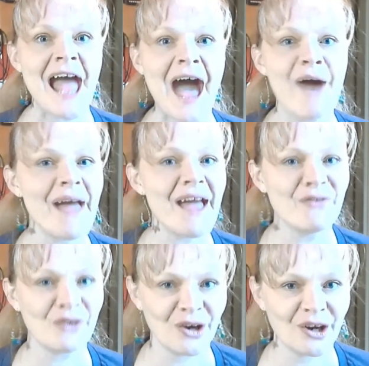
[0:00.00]

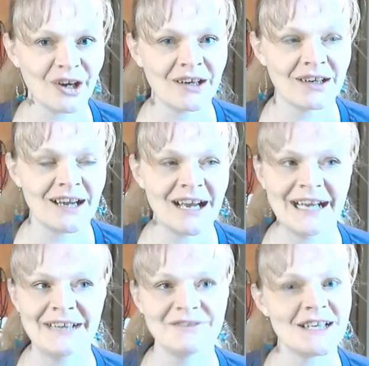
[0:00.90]
However,
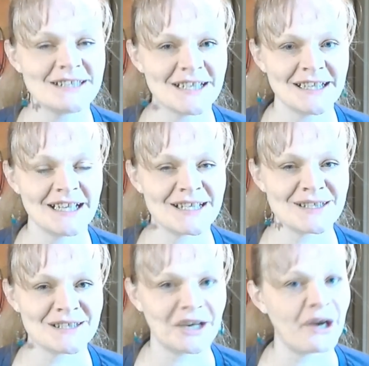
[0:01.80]
I have not done that
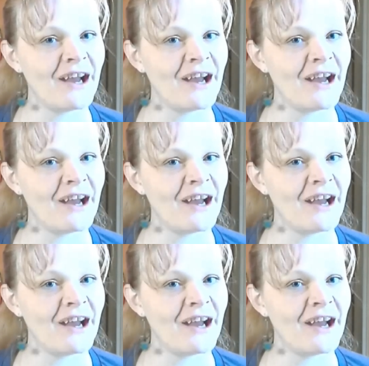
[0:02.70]
this year.